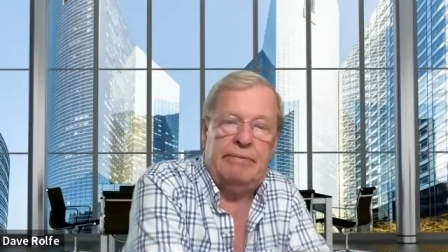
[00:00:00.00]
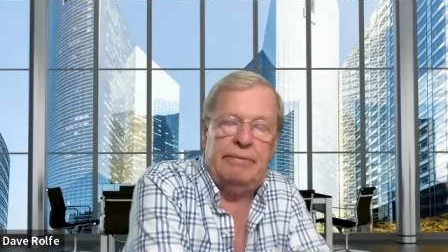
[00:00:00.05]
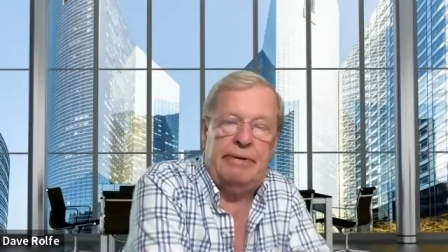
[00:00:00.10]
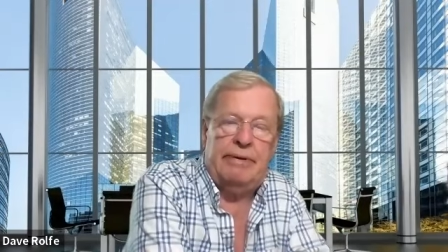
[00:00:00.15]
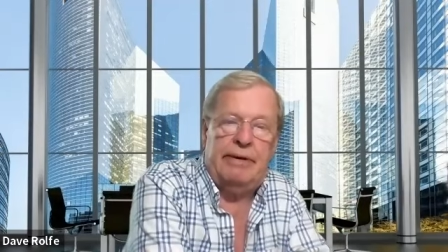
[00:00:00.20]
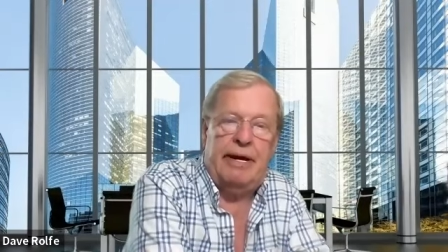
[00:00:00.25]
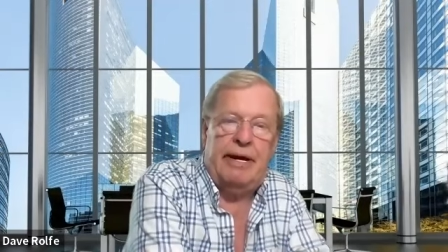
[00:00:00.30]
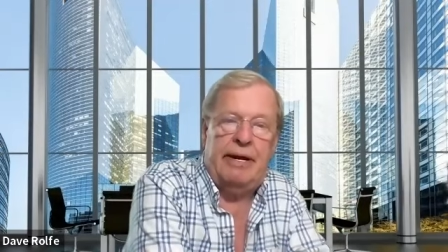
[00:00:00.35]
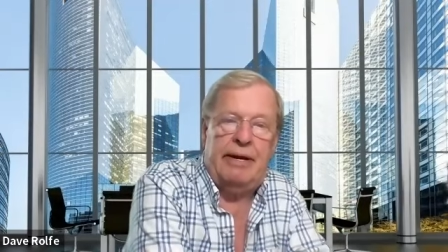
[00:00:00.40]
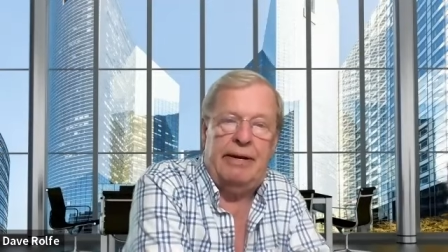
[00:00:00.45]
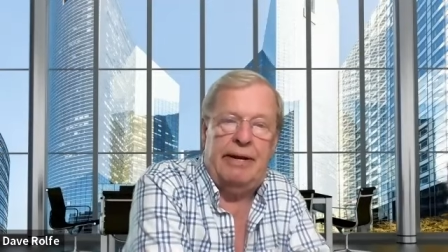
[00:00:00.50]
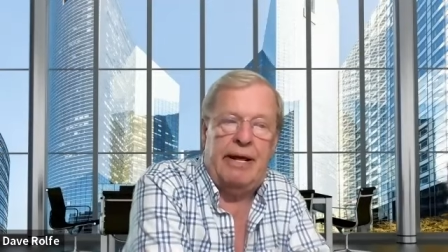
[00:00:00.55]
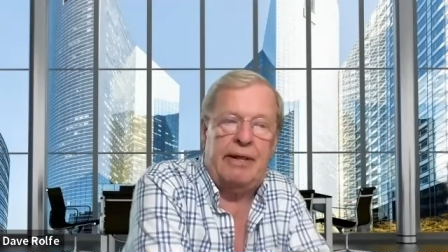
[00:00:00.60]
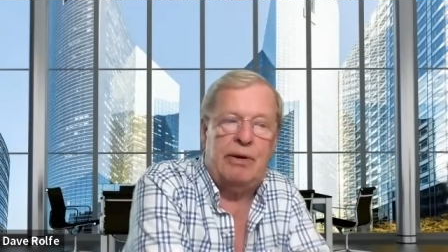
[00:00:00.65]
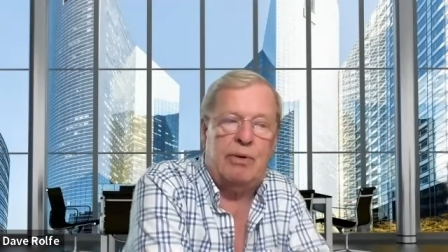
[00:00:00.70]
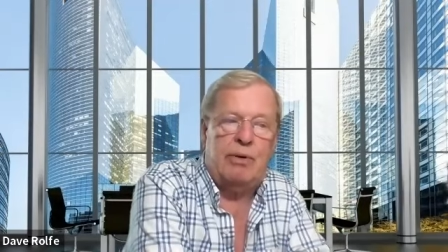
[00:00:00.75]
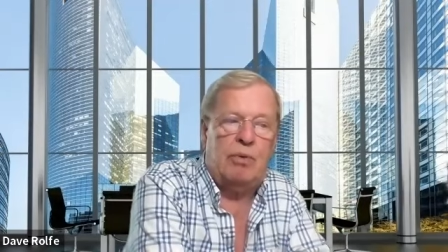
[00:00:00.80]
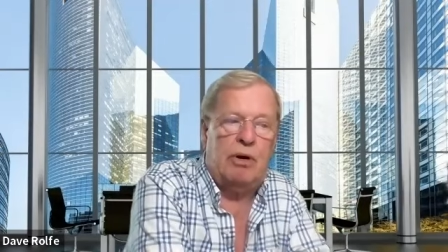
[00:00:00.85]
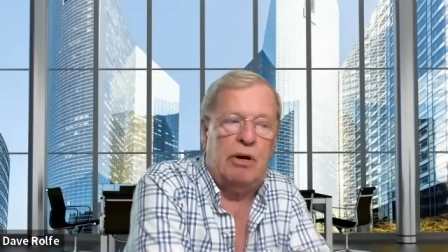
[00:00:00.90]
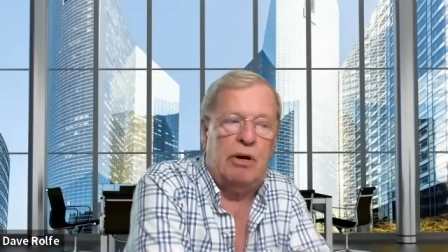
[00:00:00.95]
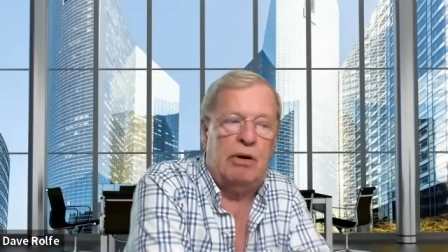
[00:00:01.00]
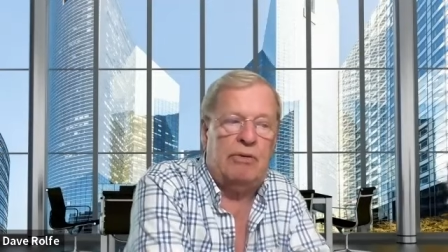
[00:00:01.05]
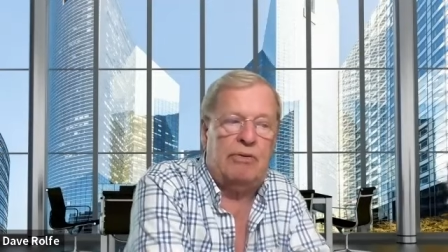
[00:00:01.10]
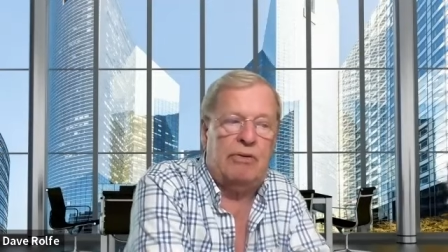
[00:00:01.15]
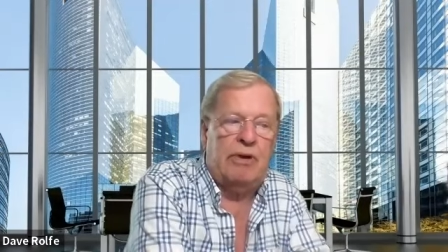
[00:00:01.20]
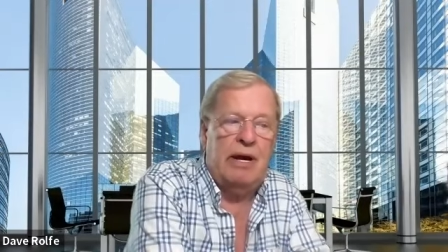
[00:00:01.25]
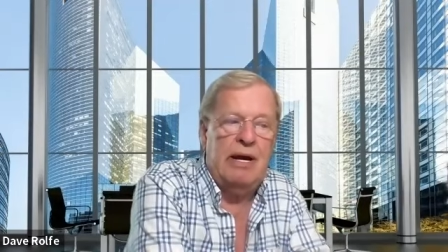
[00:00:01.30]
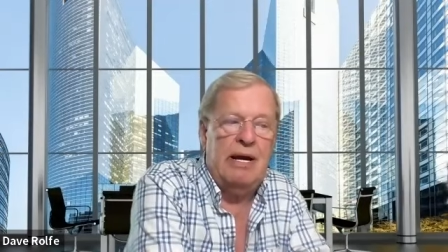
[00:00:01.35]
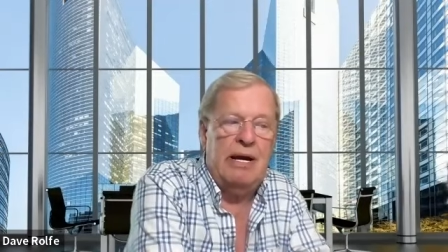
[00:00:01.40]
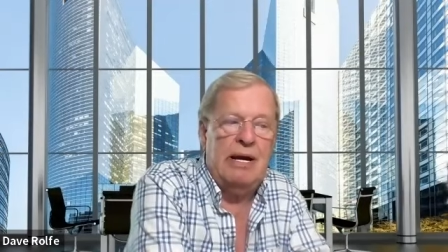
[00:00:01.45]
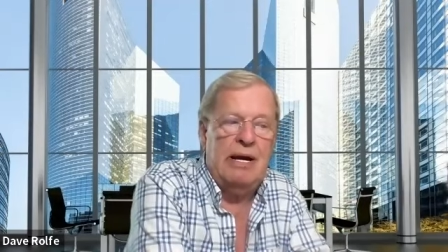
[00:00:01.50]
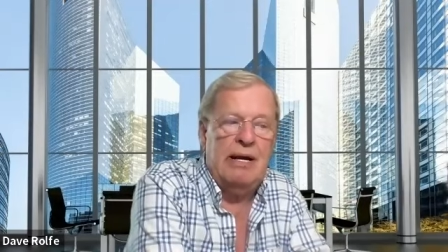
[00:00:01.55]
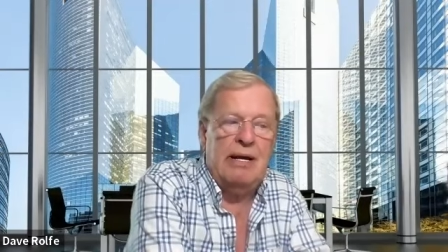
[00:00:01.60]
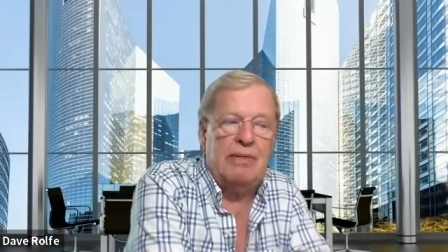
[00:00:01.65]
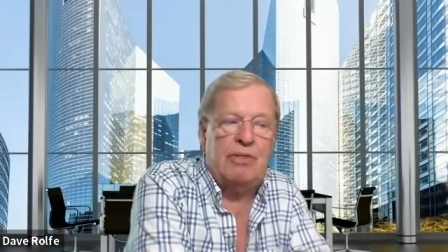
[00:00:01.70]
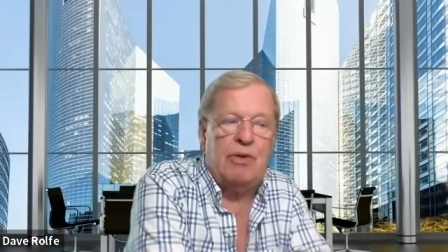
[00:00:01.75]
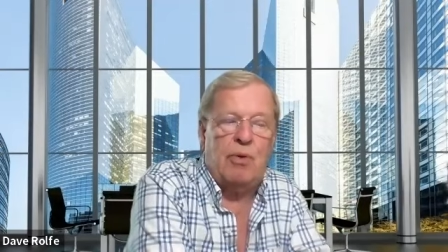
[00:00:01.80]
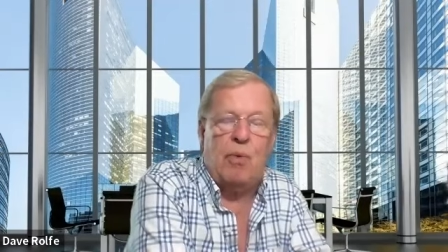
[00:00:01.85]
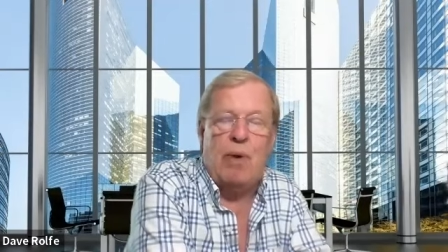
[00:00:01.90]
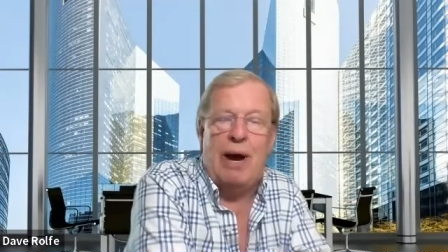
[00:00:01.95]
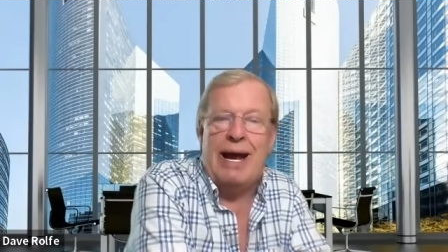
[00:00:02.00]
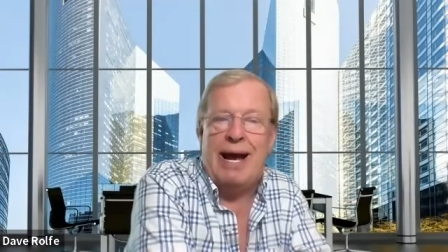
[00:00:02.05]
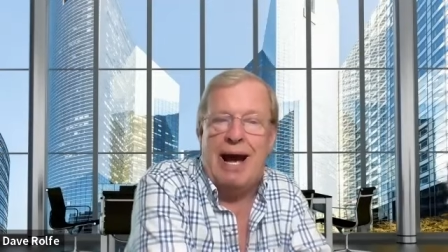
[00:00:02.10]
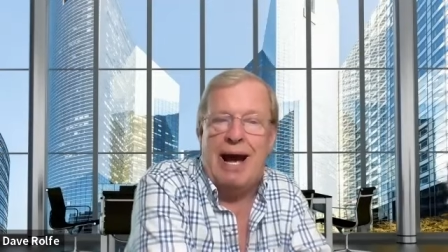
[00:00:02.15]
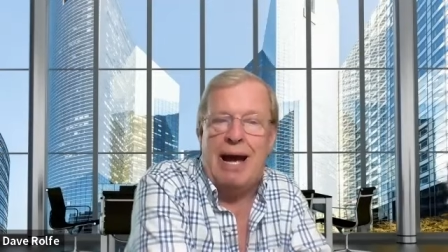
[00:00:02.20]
In, in other words, the way